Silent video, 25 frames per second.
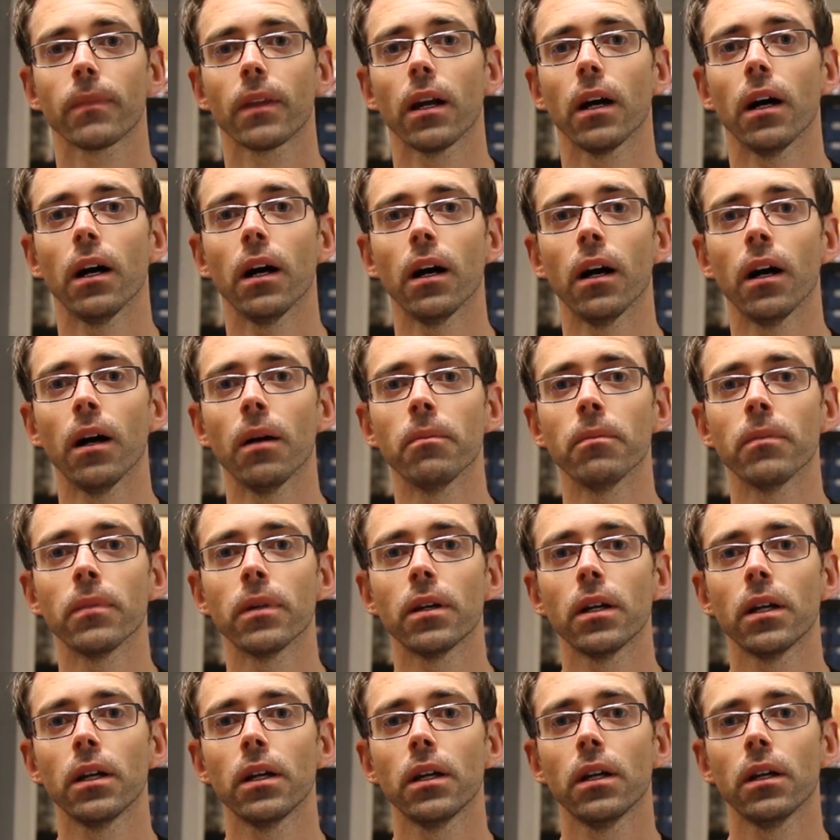
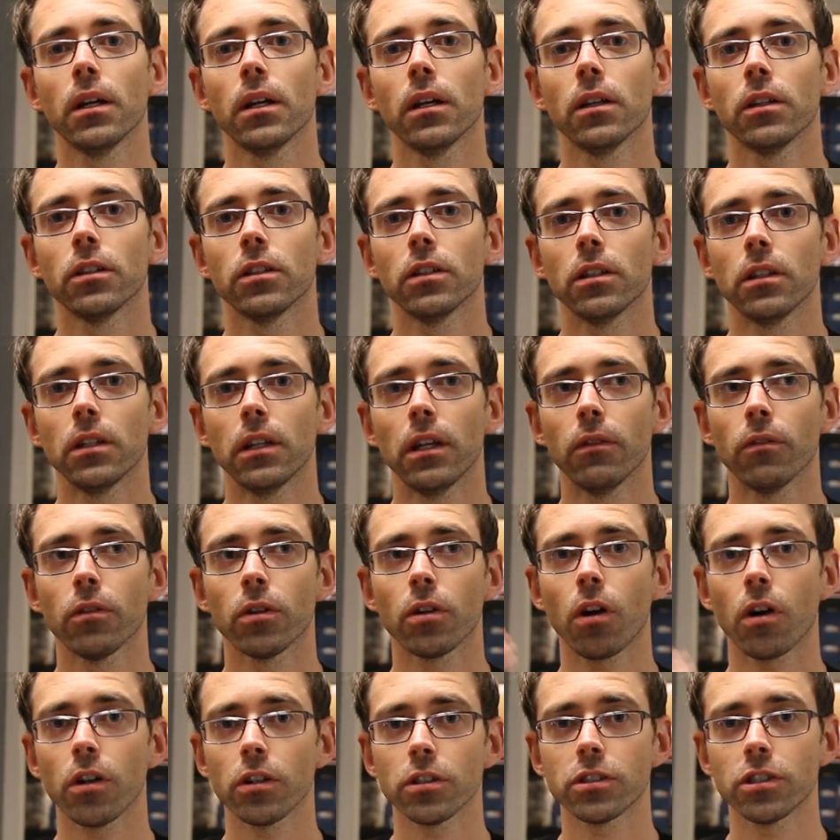In
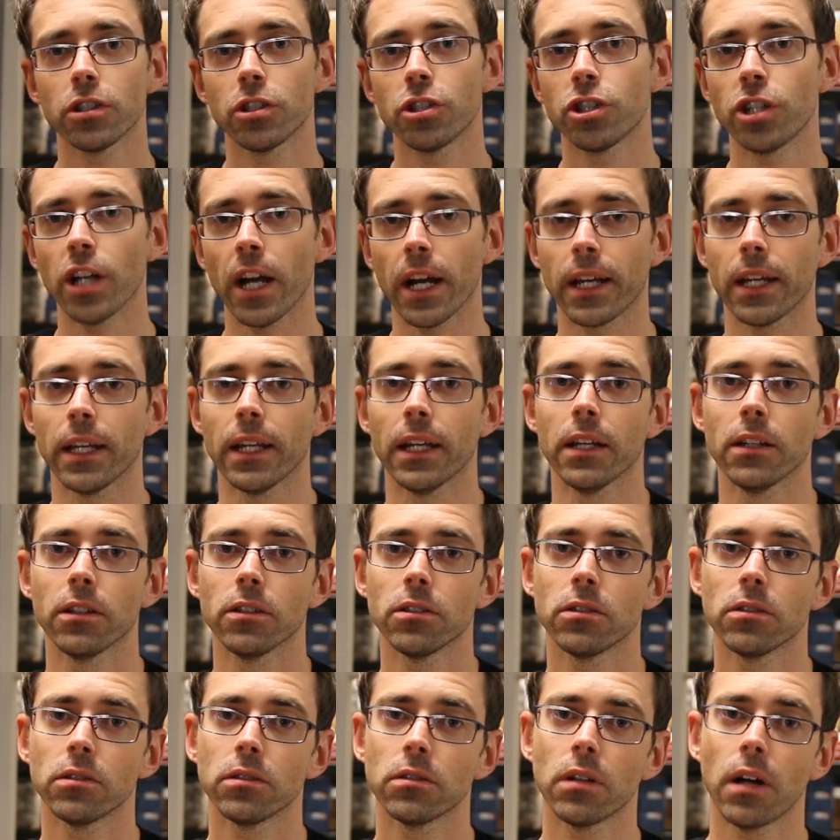regards to checking it,
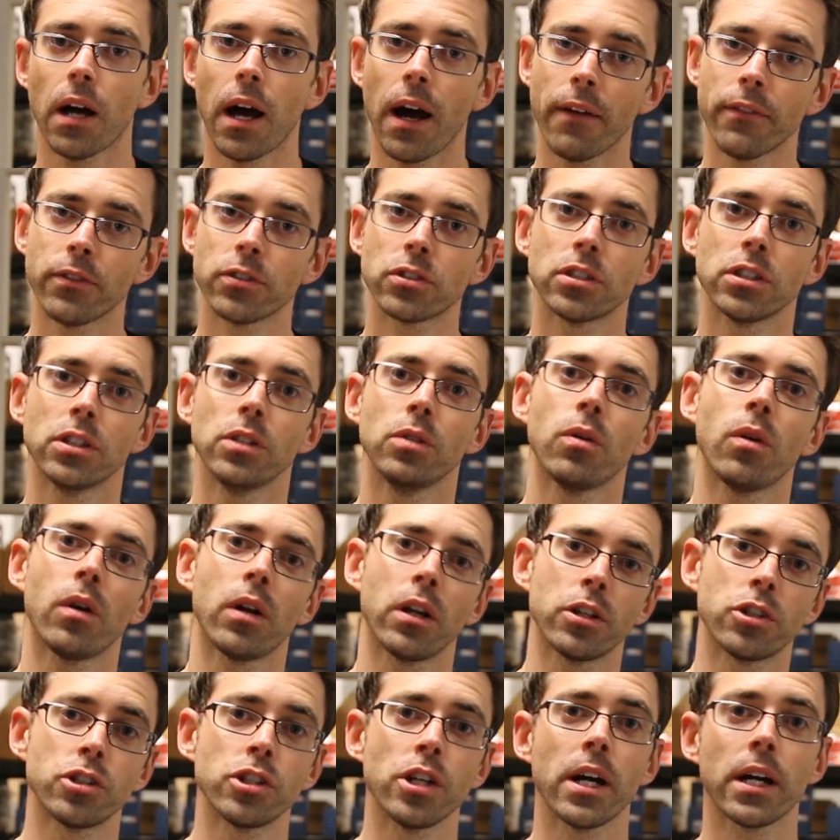obviously you
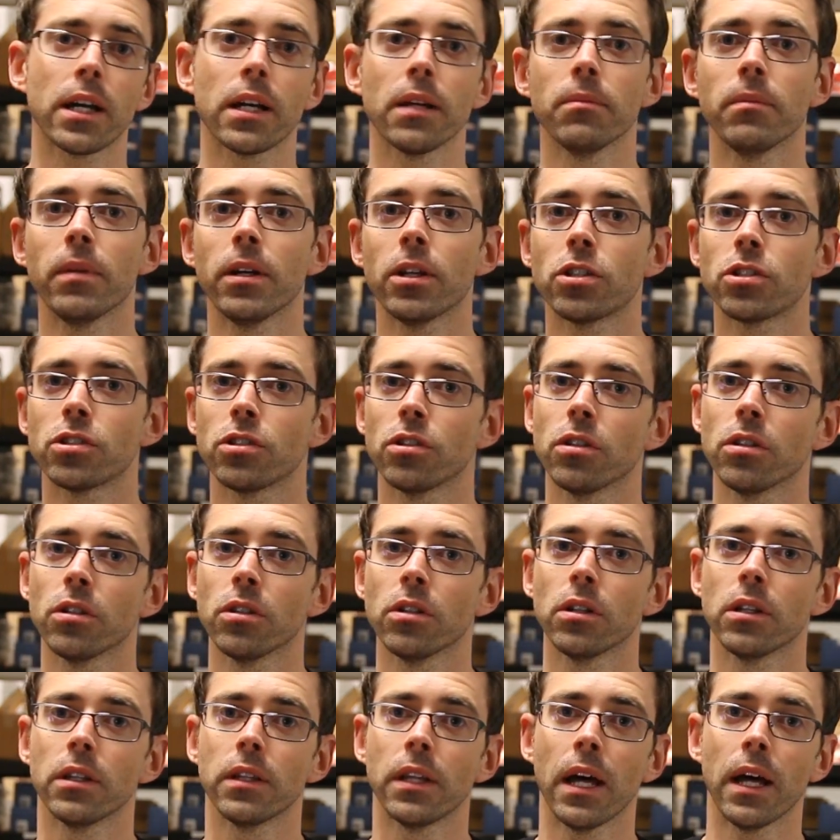want to check it, make
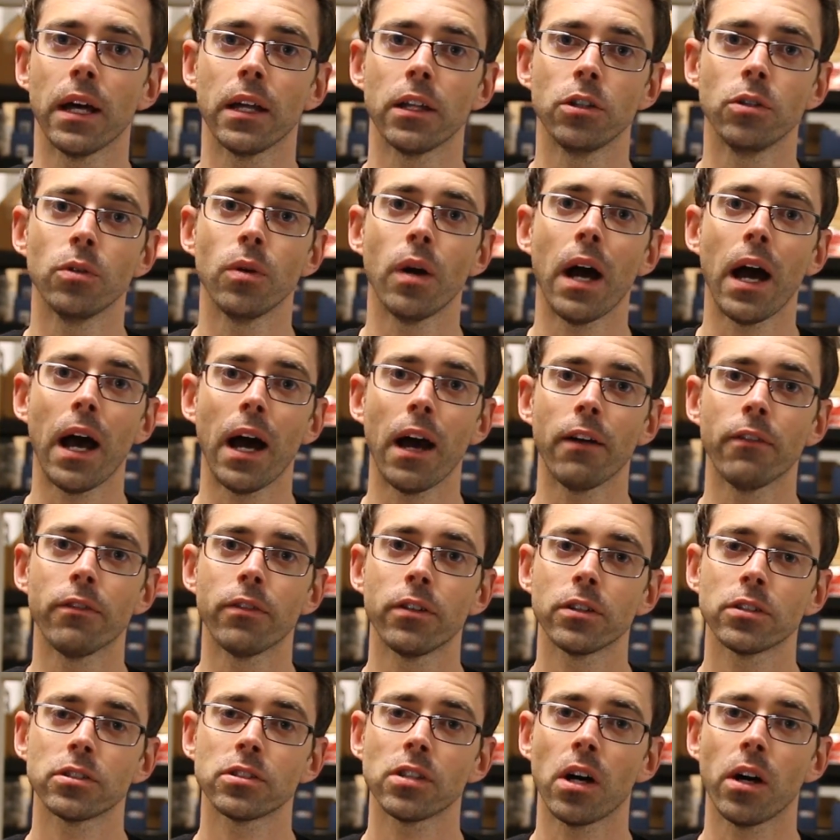sure that you have
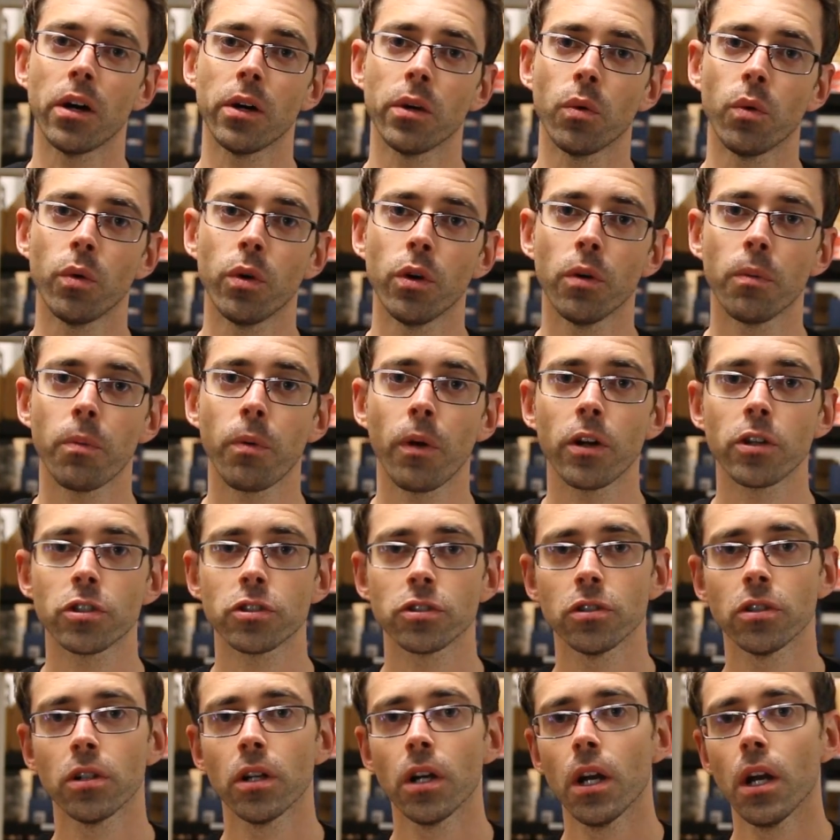solid oil
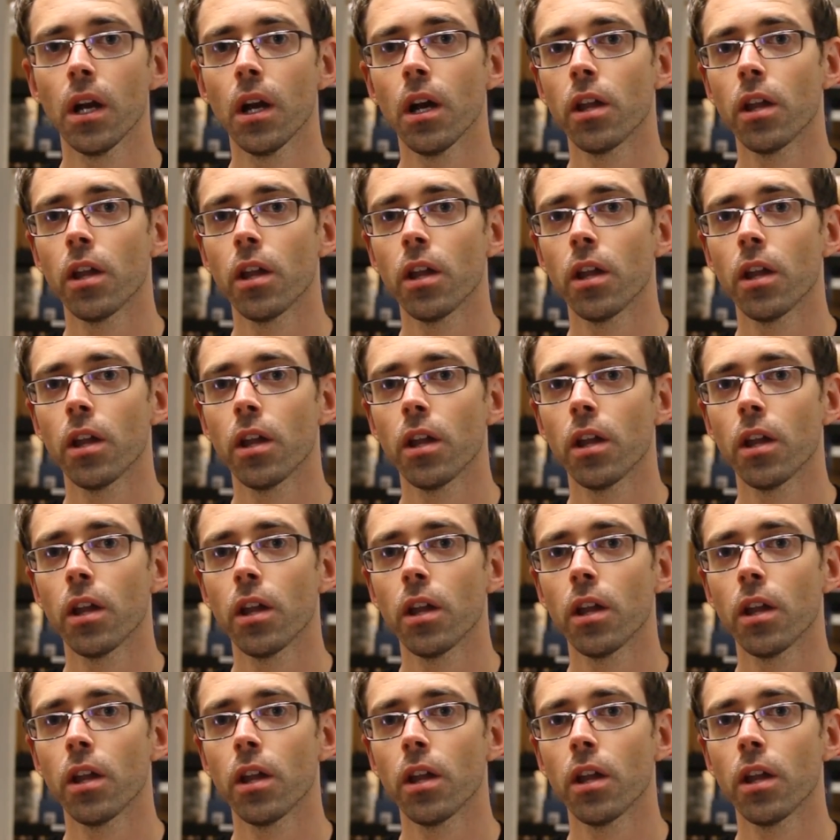pressure.